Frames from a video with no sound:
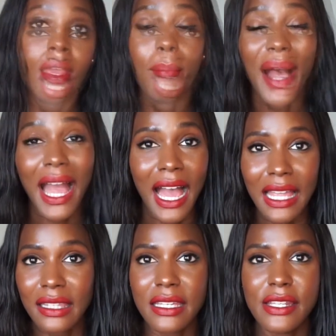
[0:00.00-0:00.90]
My
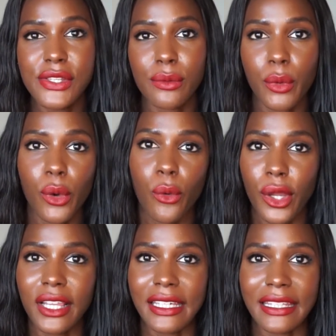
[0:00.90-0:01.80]
eyelids are more
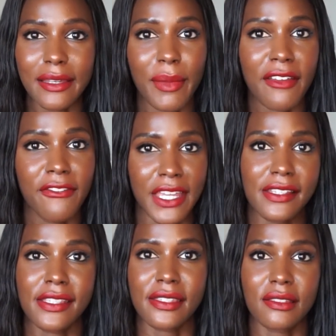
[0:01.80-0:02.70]
oily than my
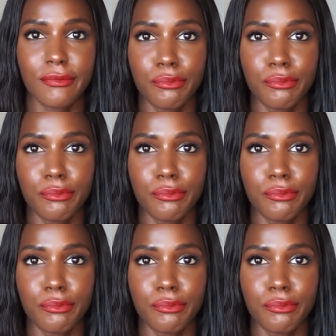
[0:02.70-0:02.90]
face,